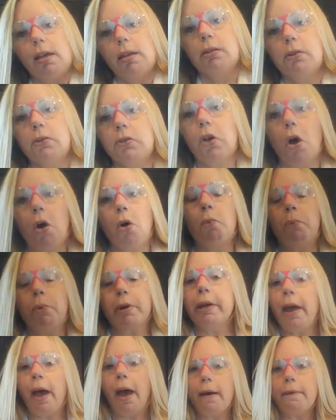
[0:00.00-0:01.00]
So
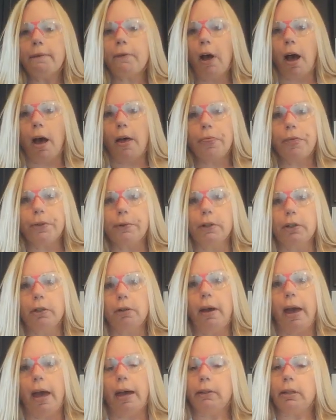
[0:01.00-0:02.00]
we have gone
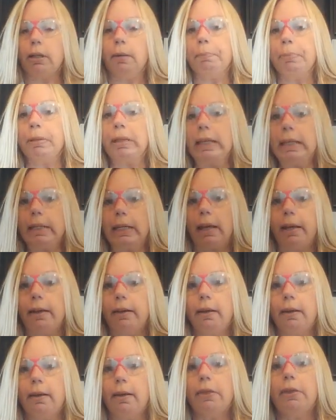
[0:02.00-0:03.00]
through and
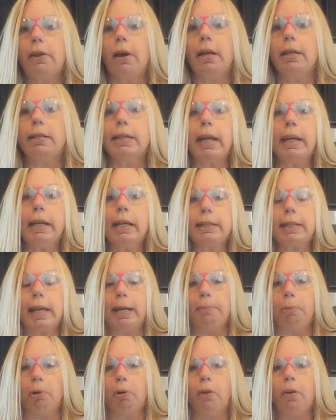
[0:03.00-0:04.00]
completed the data
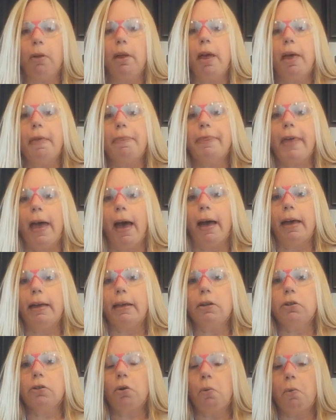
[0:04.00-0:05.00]
table that
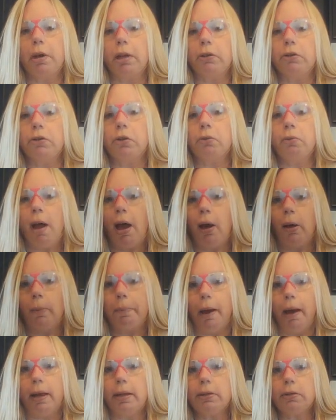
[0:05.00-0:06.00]
is going to
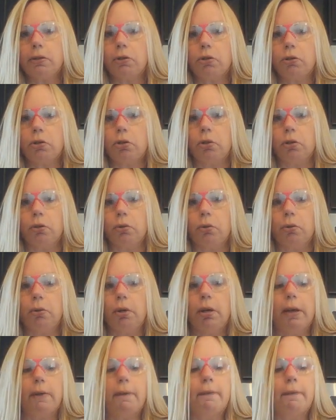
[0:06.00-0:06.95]
help us to